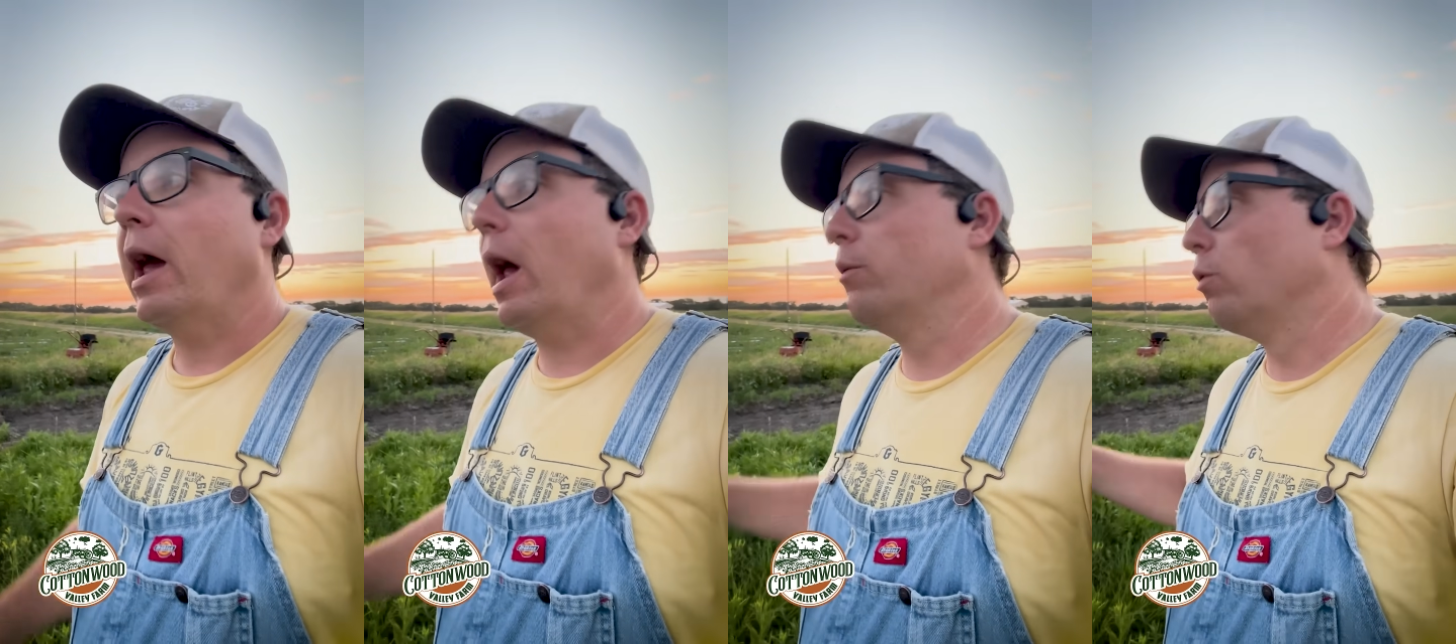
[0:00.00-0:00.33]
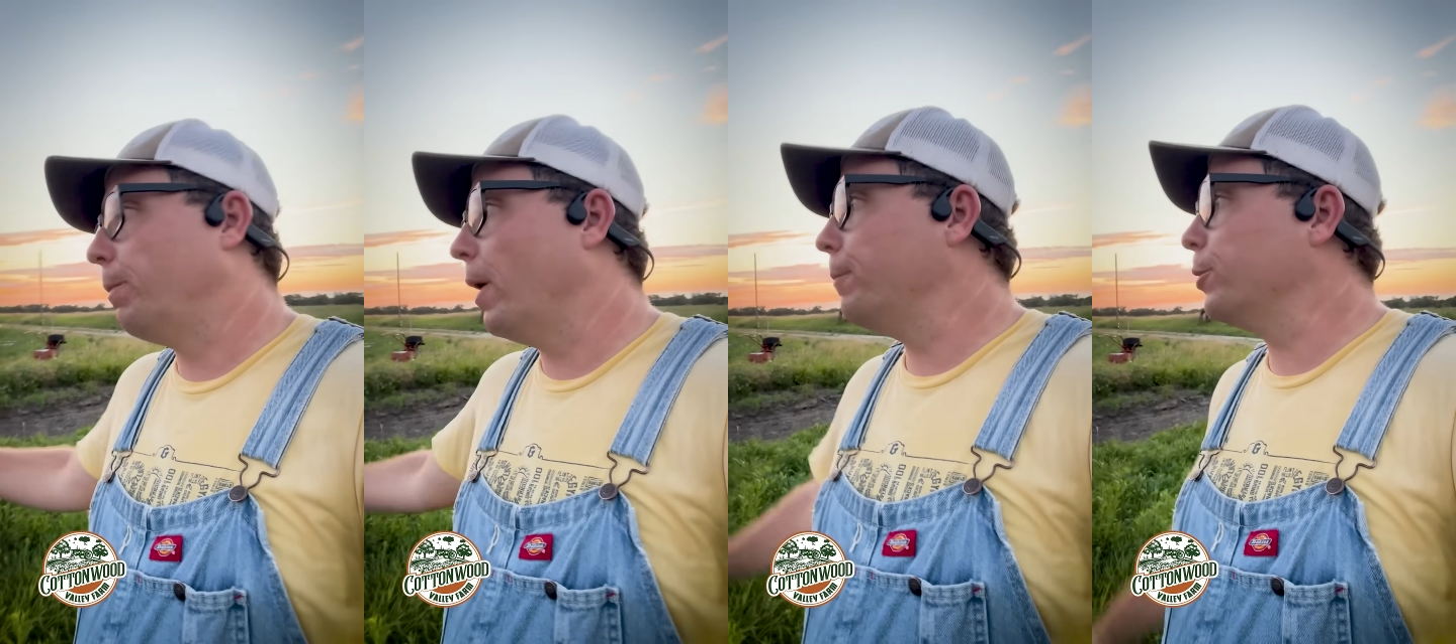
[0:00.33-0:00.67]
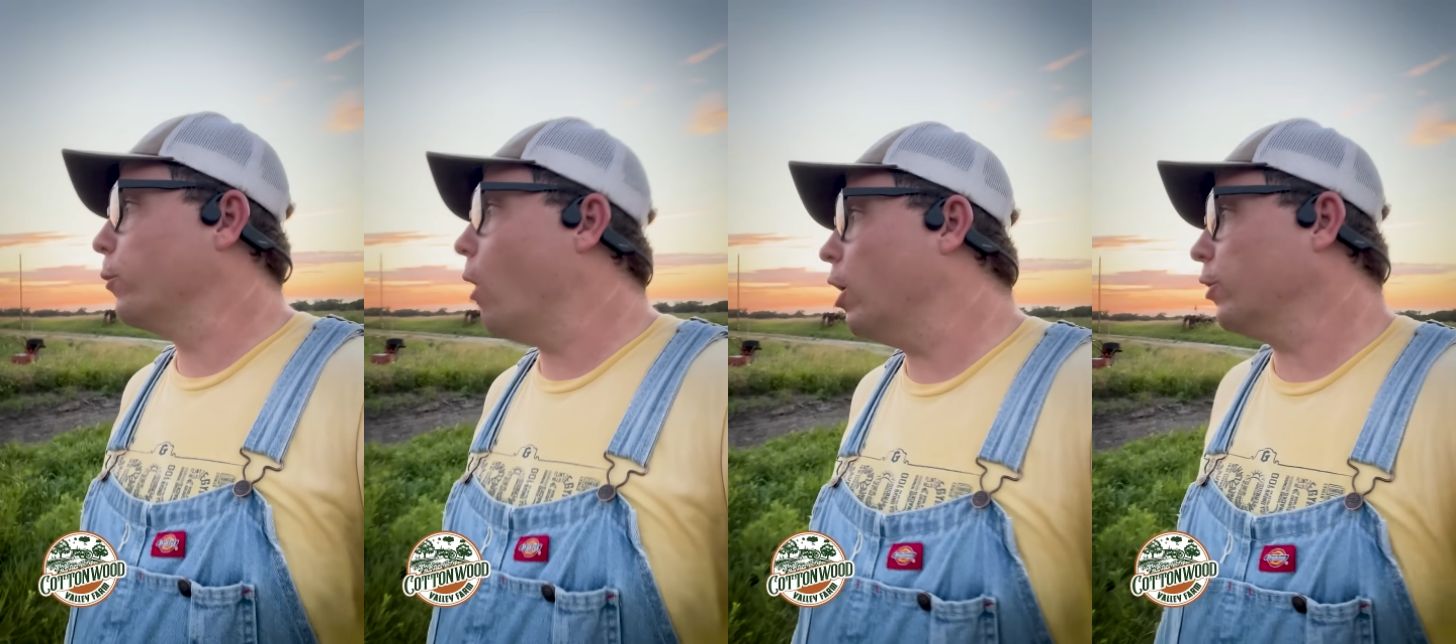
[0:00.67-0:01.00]
and we're
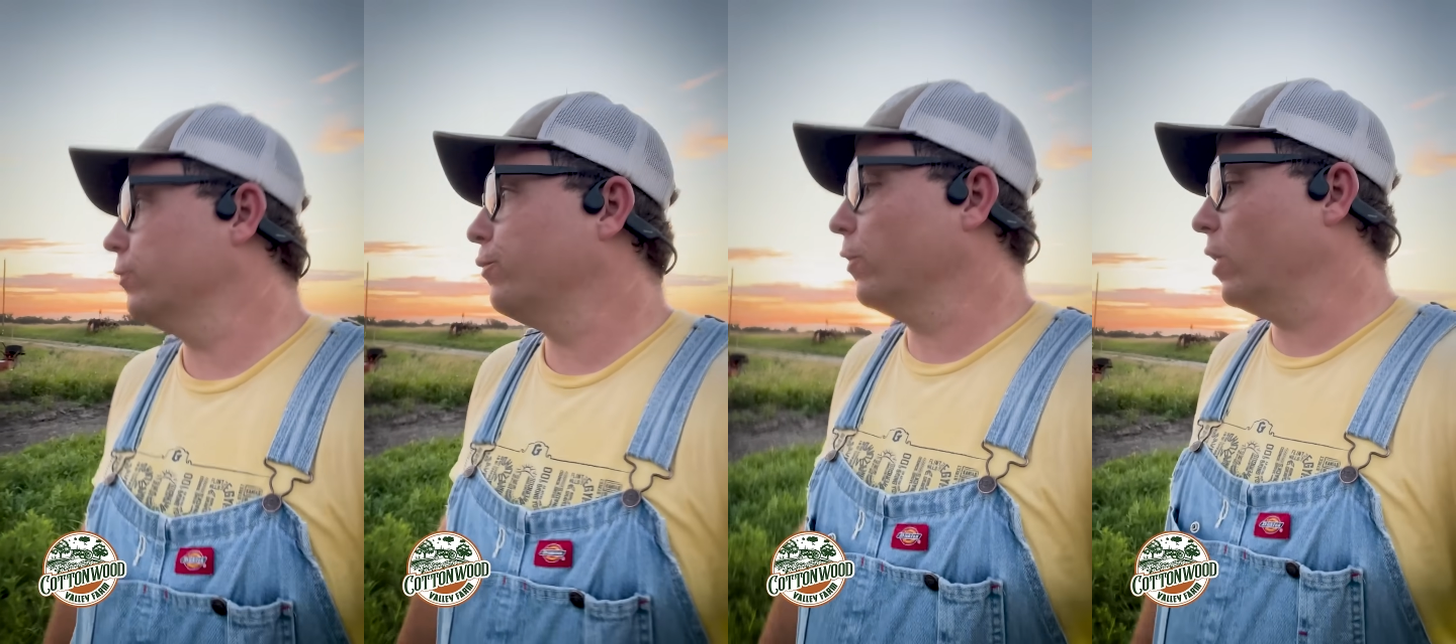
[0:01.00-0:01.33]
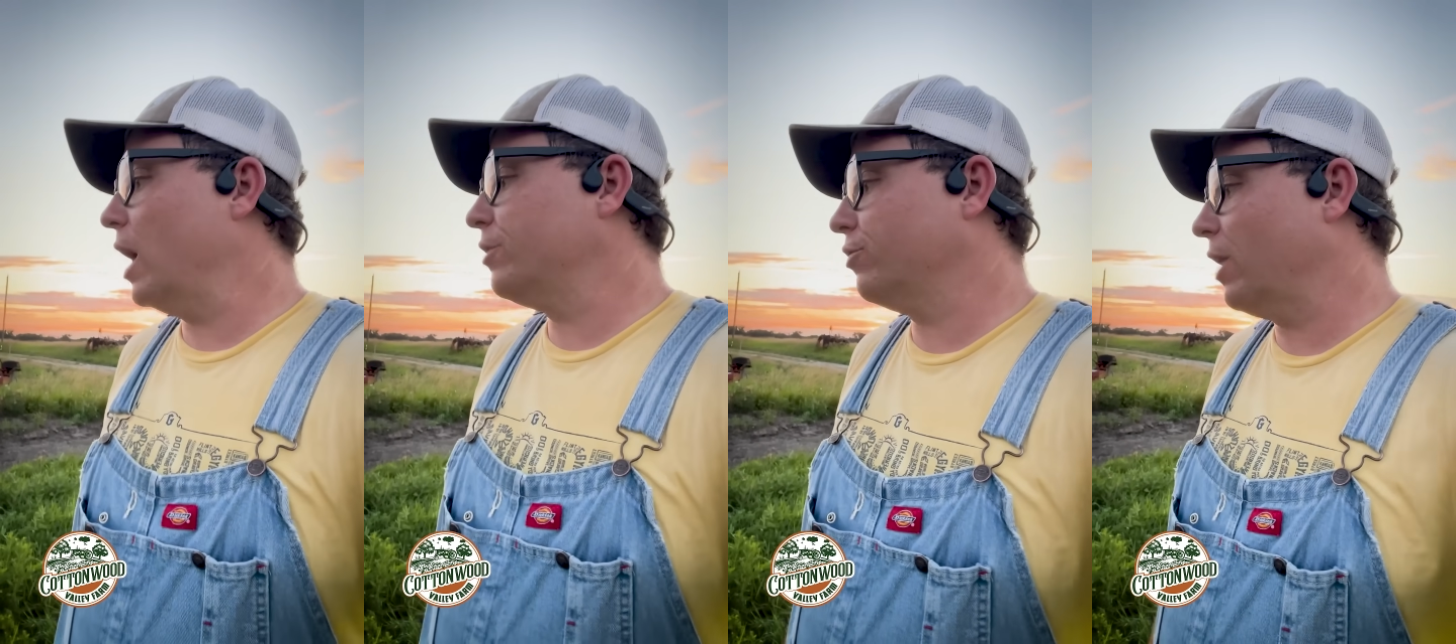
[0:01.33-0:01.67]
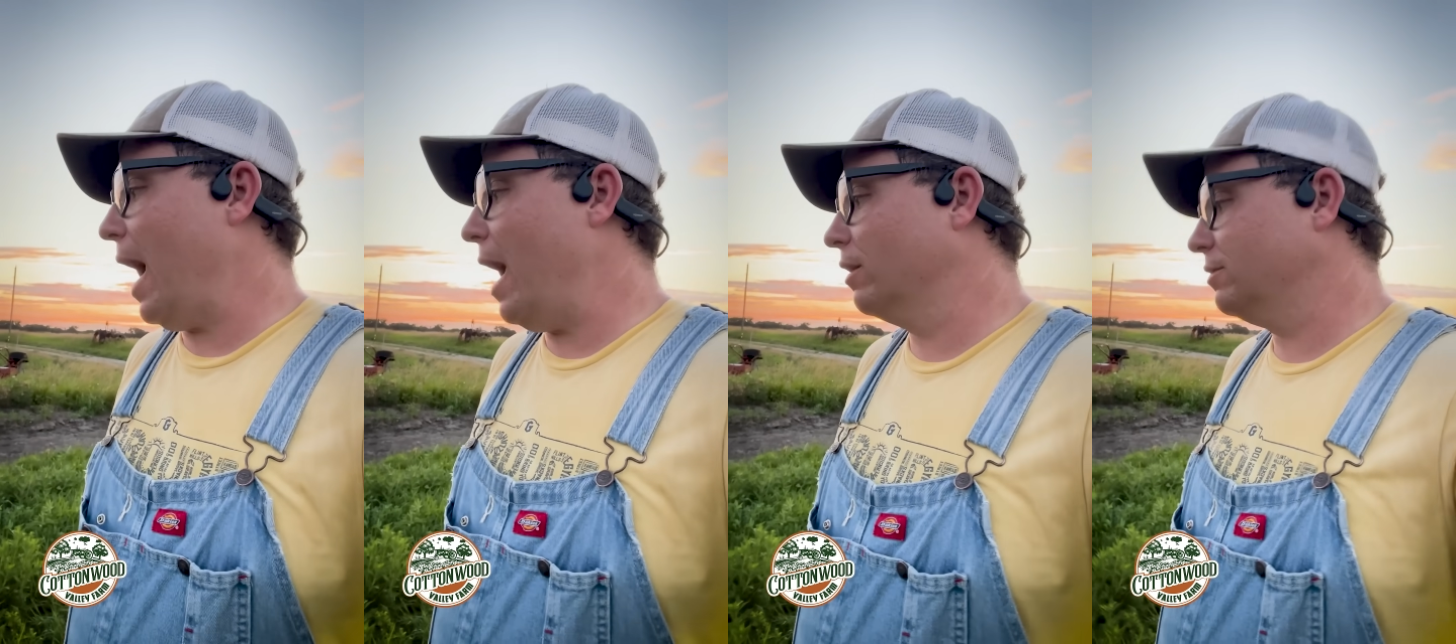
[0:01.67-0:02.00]
pumping water and fertilizer
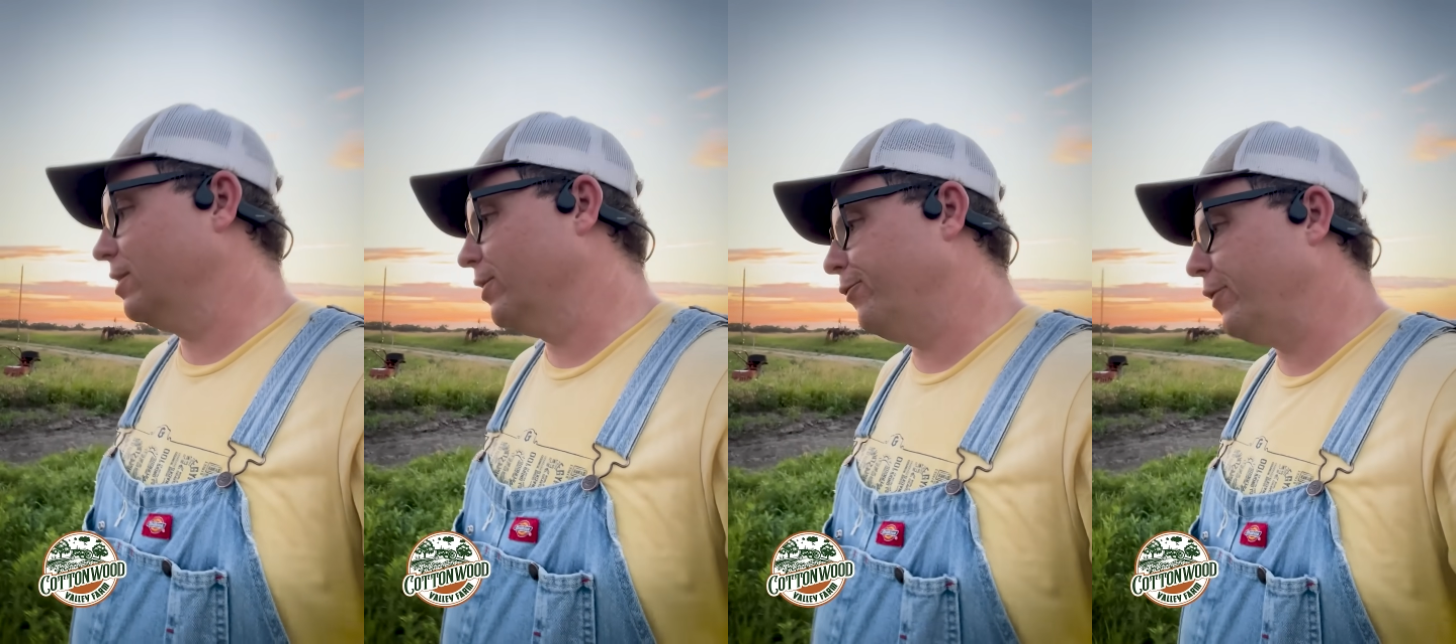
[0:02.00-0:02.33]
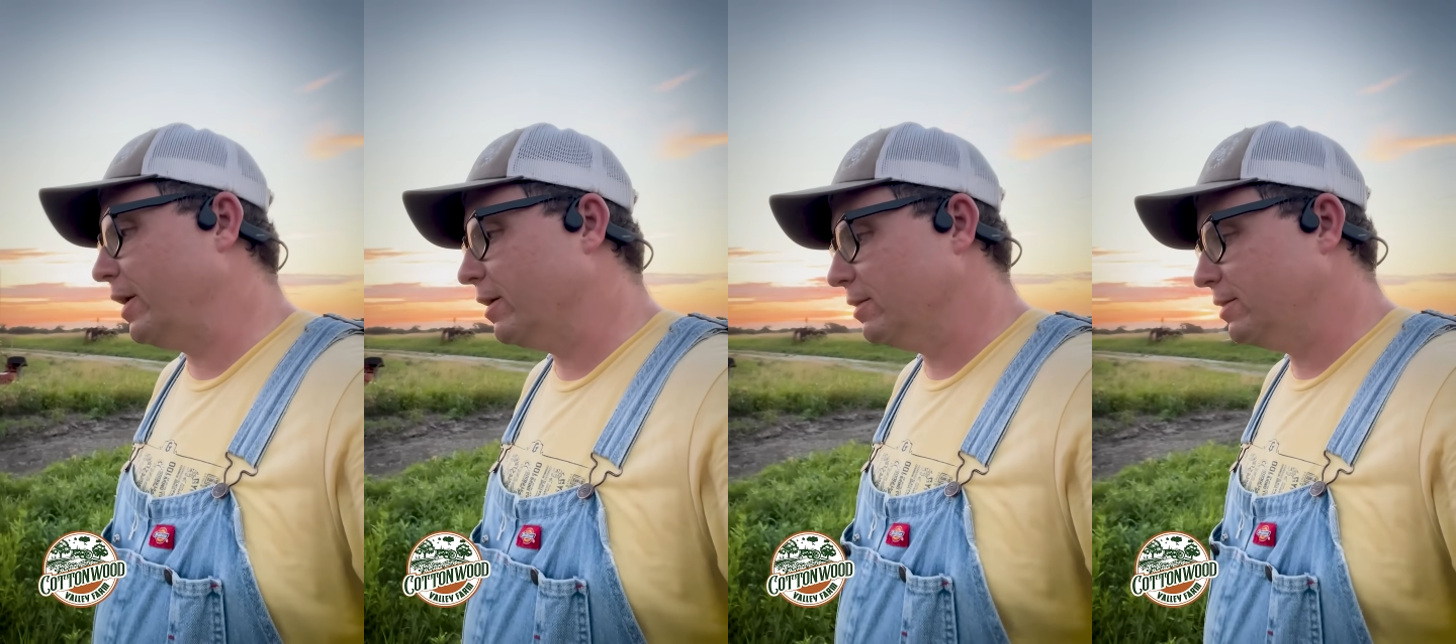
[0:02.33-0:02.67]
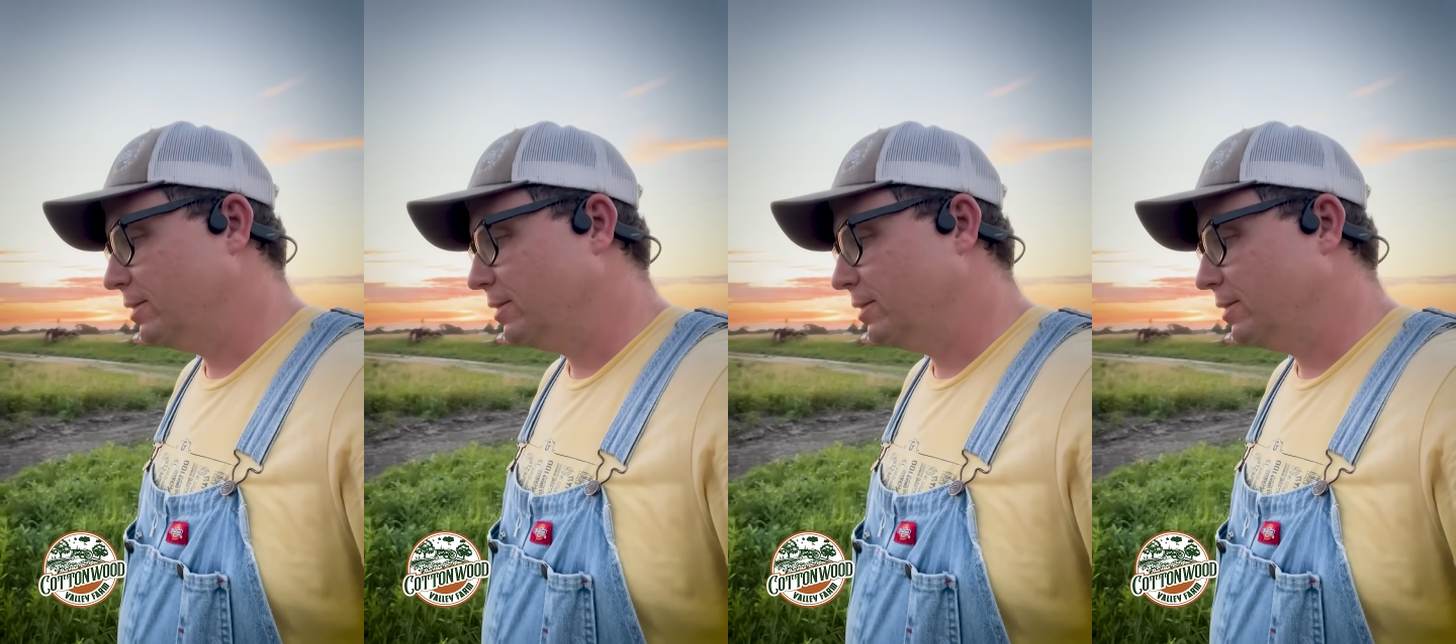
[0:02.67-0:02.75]
out to the field.